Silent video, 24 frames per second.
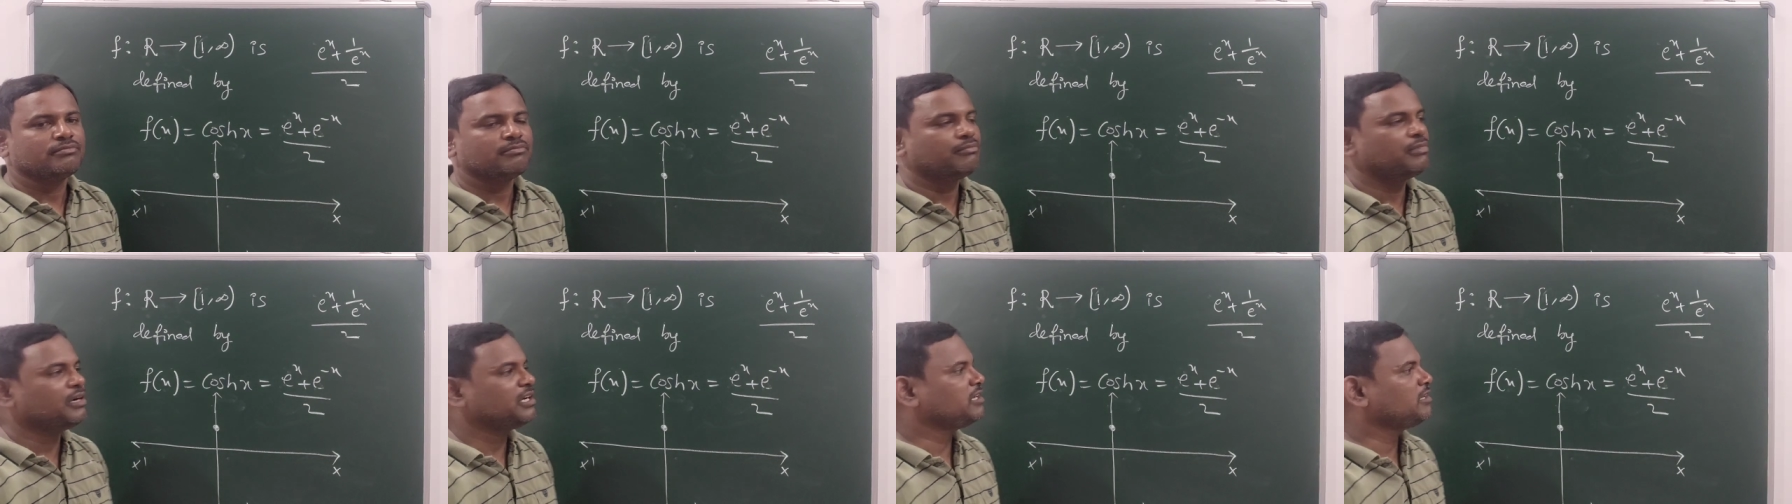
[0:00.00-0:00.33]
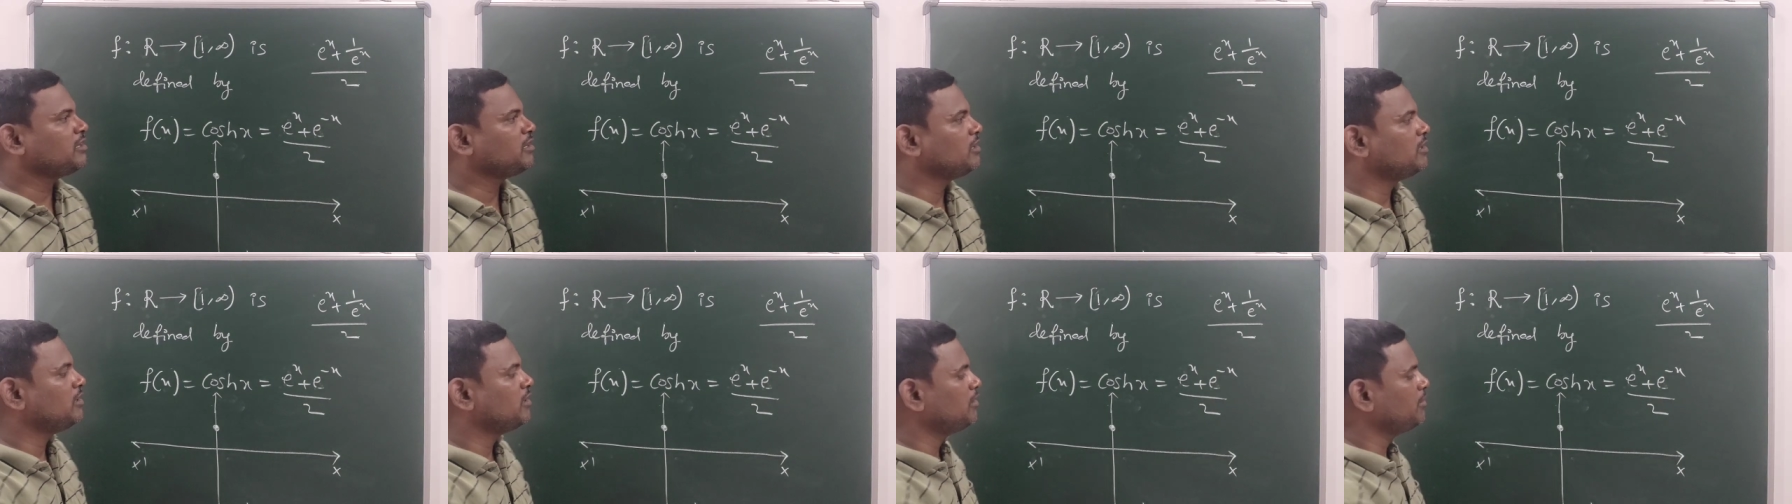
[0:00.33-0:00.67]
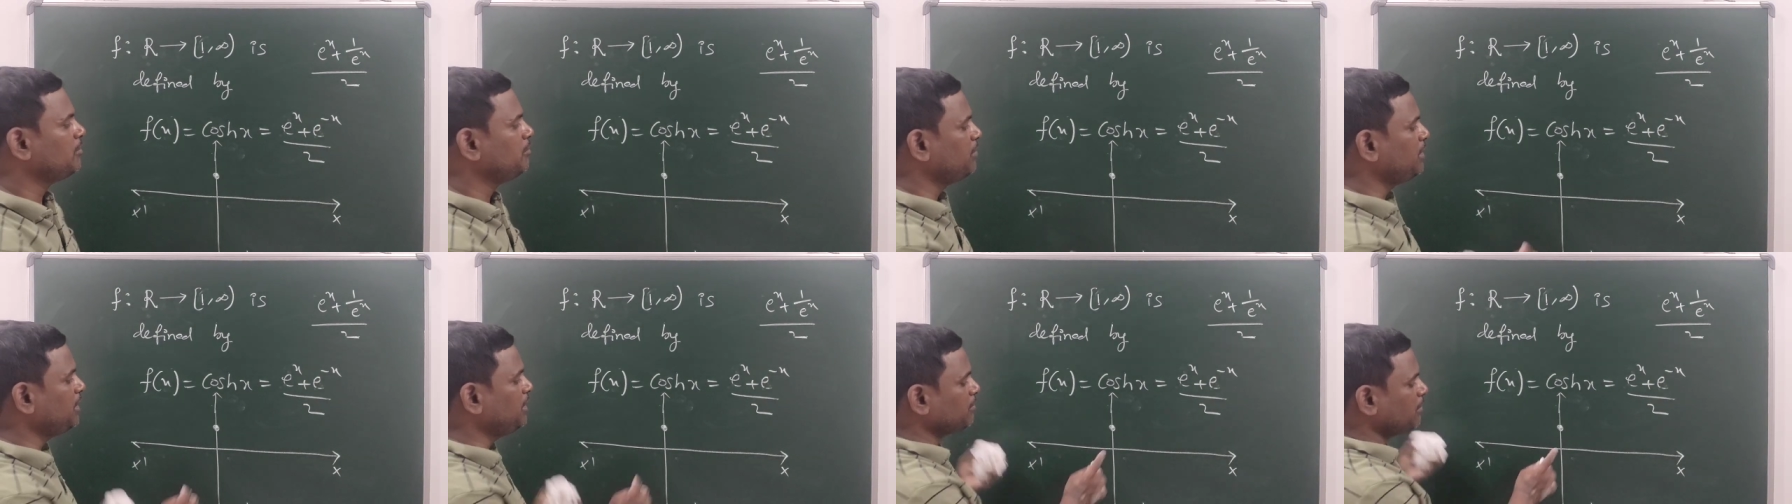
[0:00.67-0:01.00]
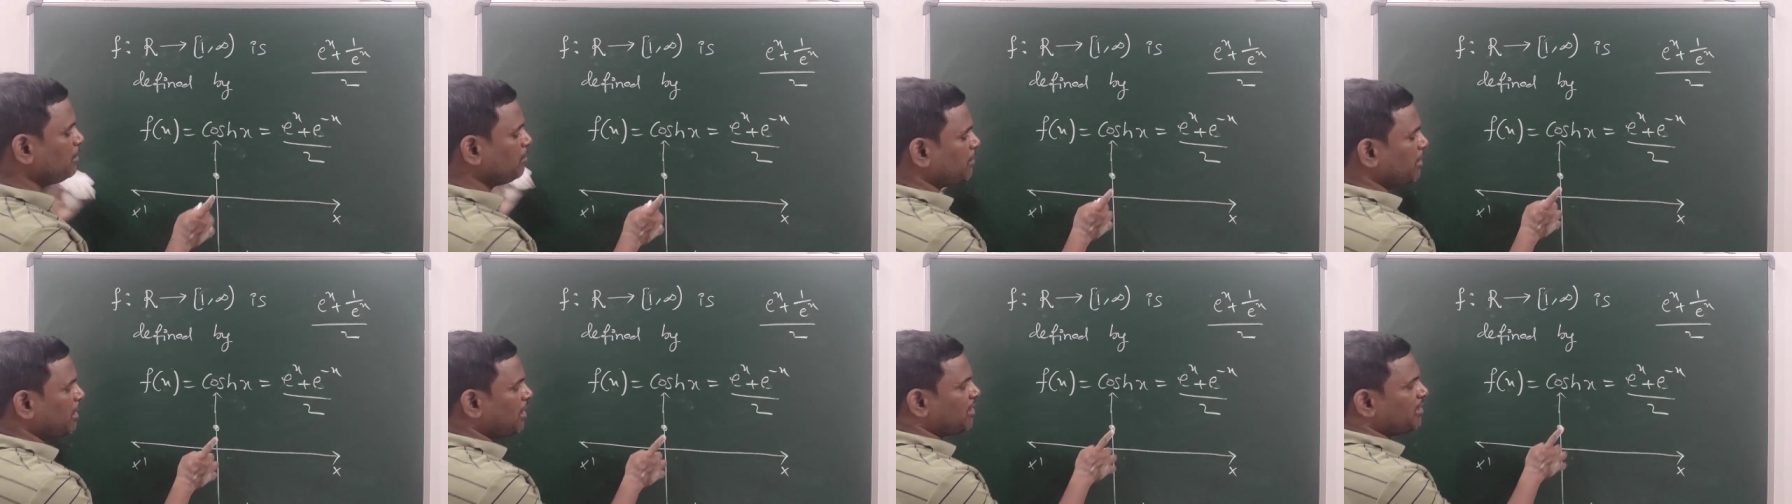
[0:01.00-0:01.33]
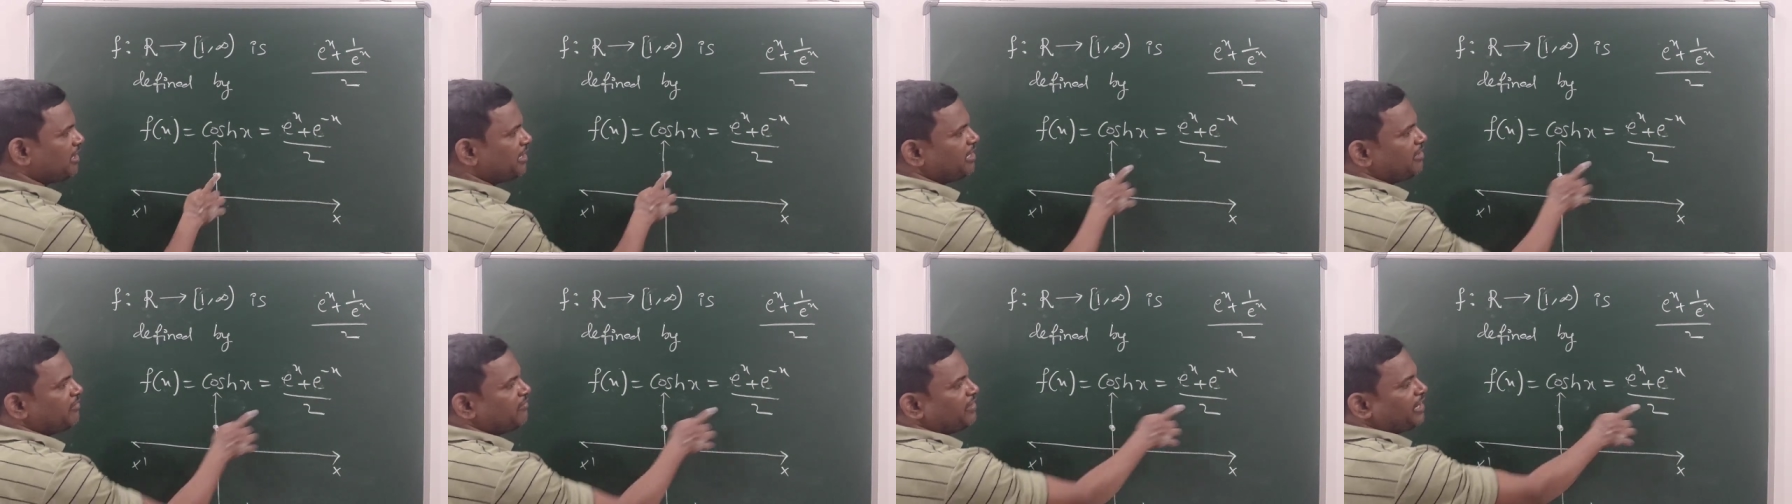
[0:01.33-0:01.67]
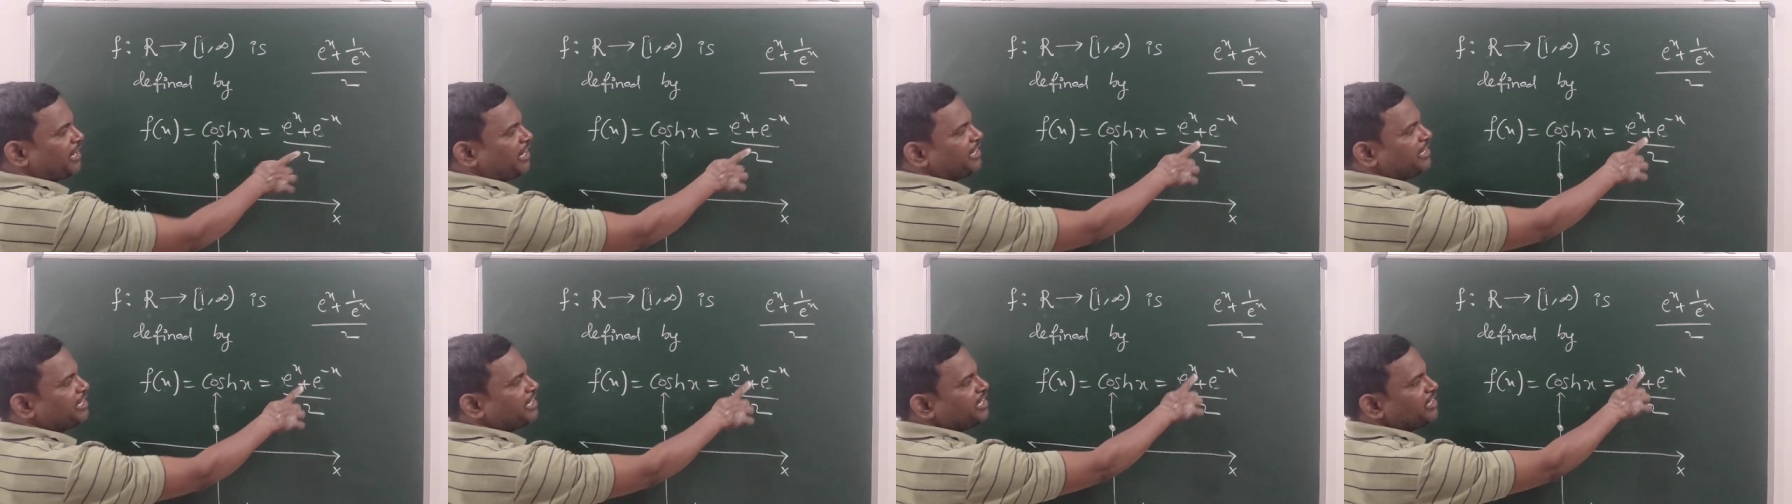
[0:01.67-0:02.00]
But minimum already
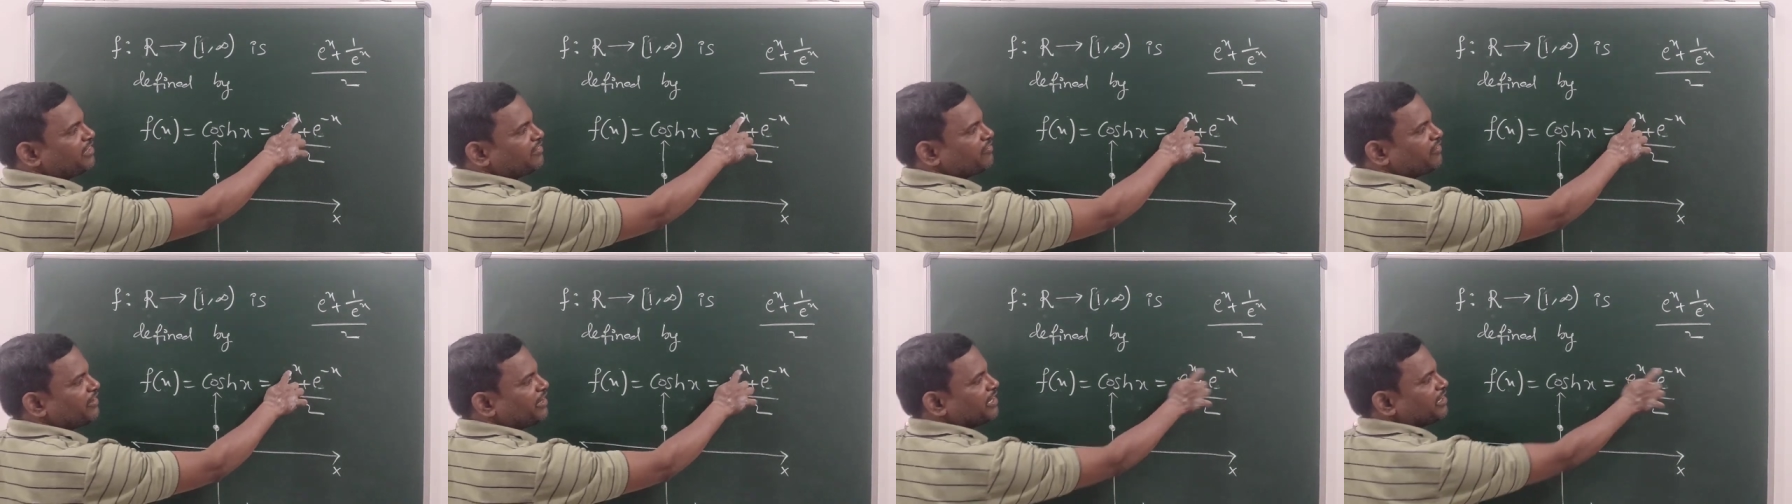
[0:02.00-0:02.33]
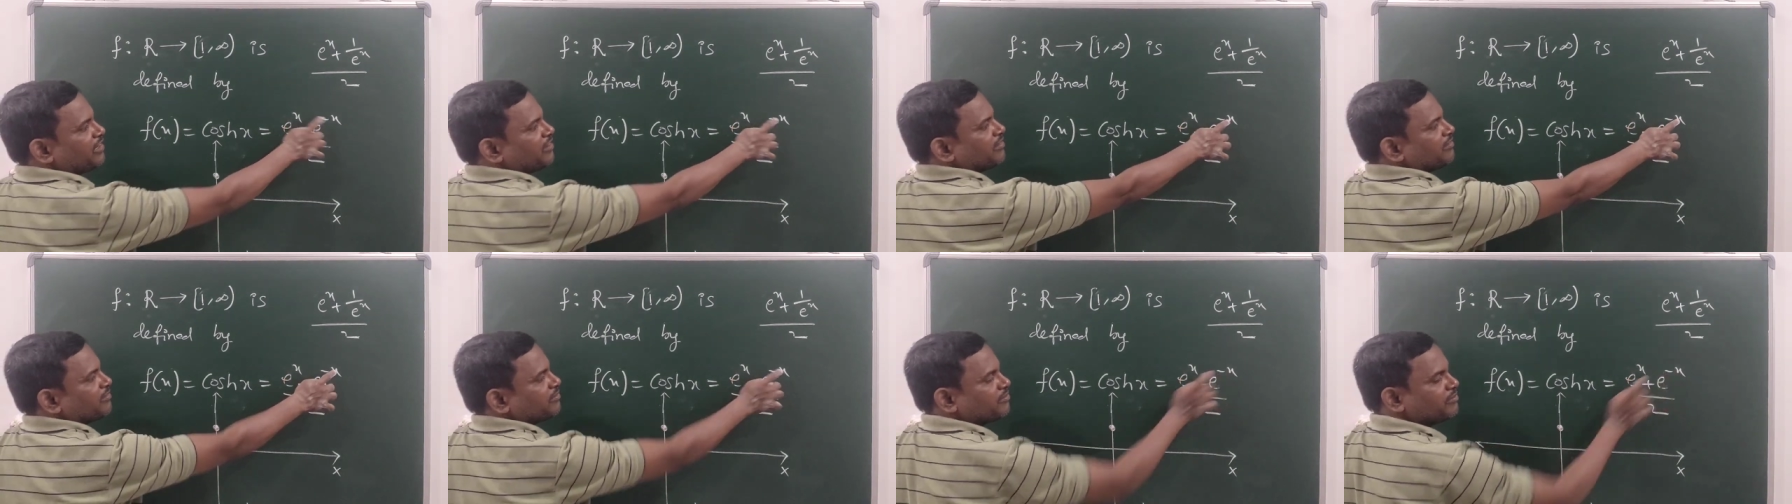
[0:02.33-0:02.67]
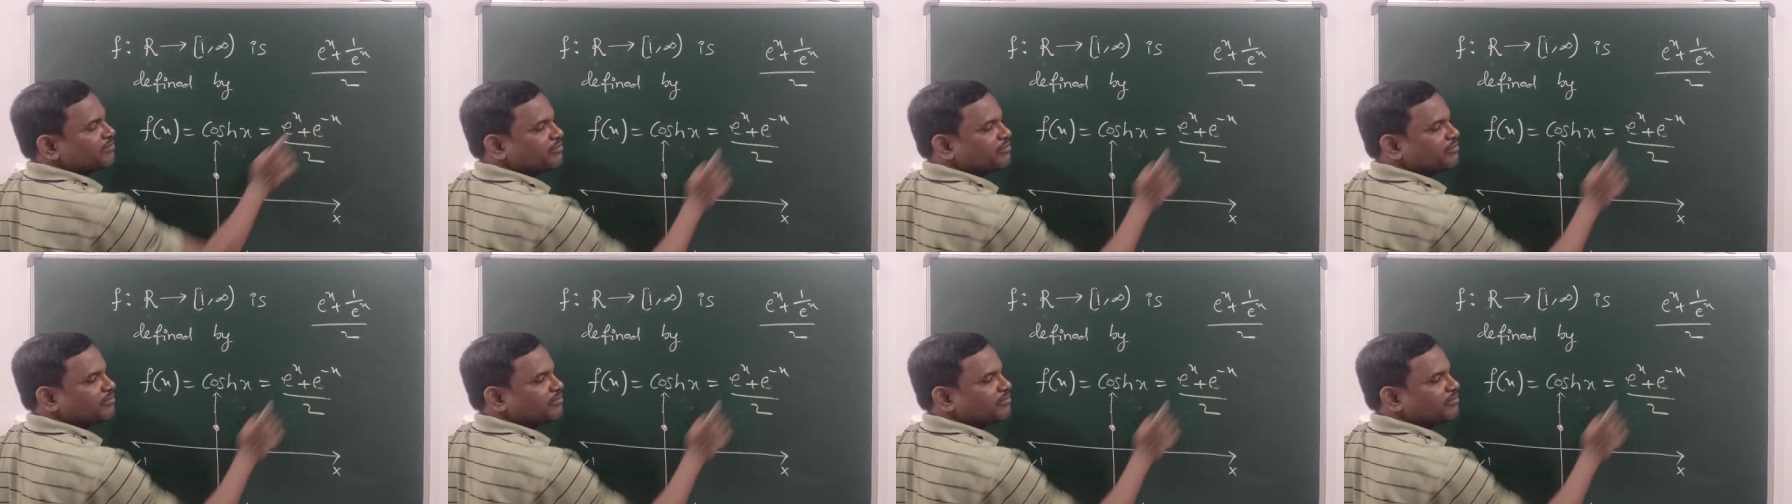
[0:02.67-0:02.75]
we identified.